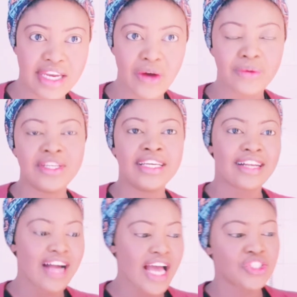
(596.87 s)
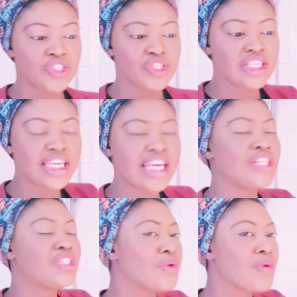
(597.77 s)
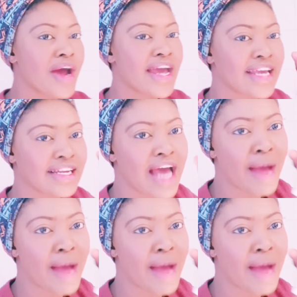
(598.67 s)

No, guys, you need to go and get it.